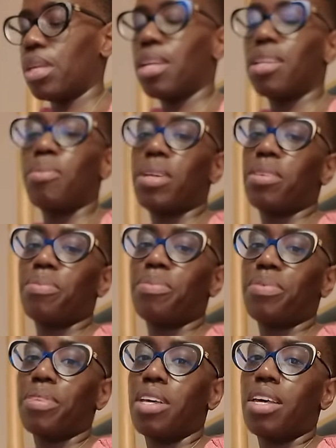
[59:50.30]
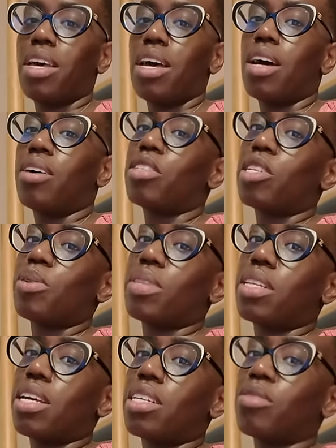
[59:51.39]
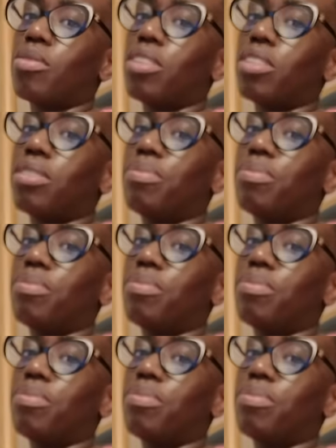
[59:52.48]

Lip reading: Anyway, I'll see you in the next vlog.